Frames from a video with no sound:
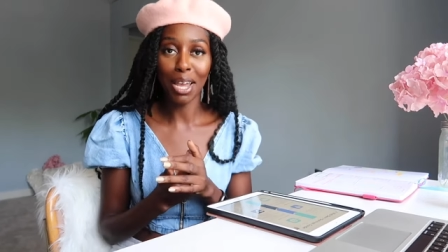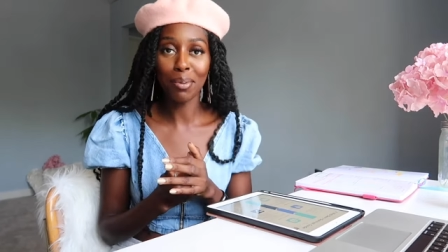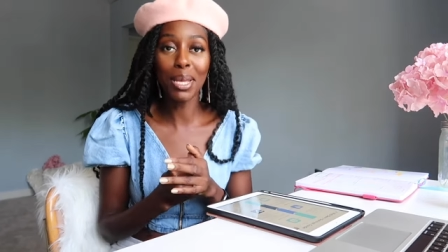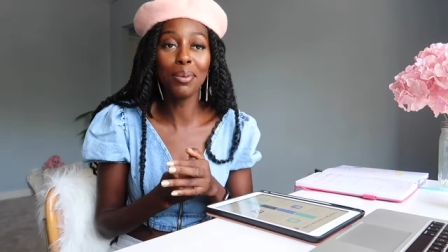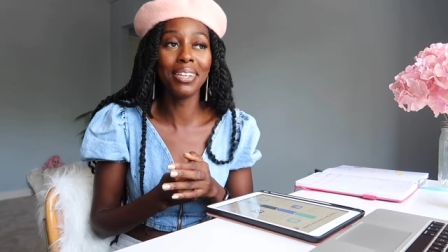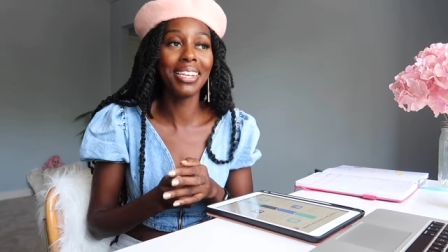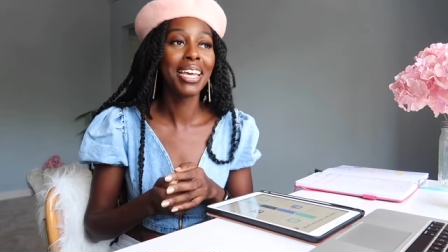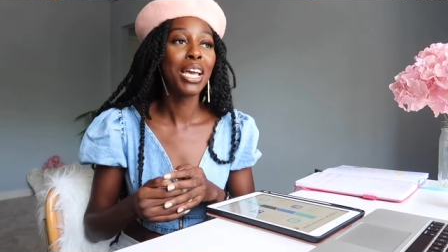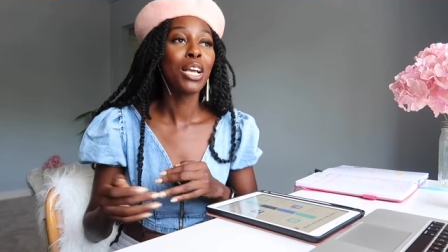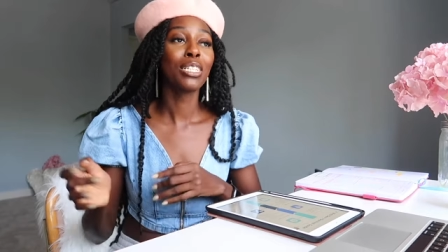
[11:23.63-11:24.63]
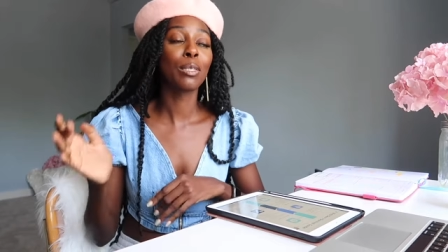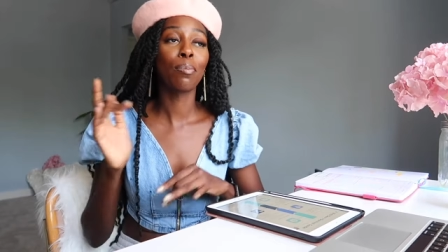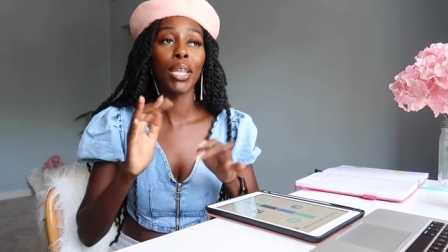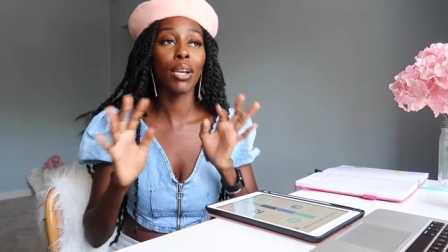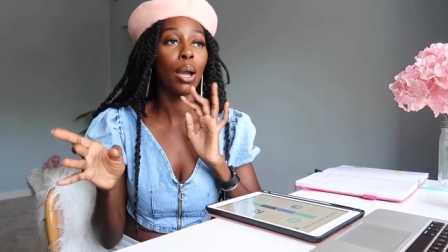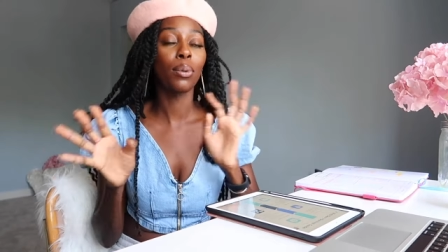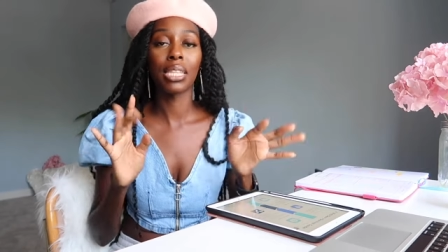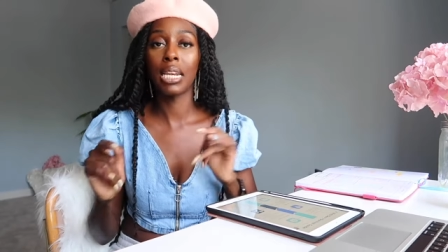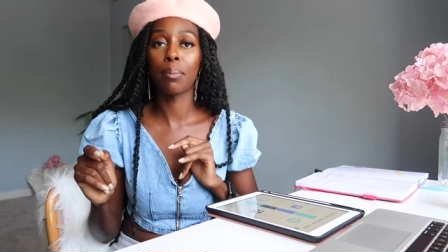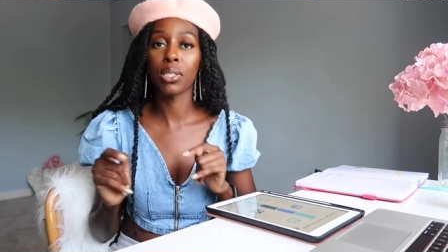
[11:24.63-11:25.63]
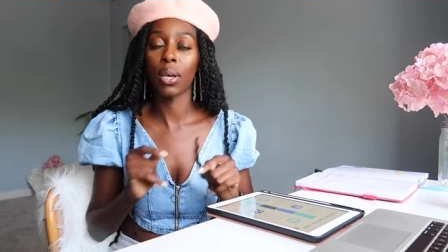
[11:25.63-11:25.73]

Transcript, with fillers: We would just play around with the numbers.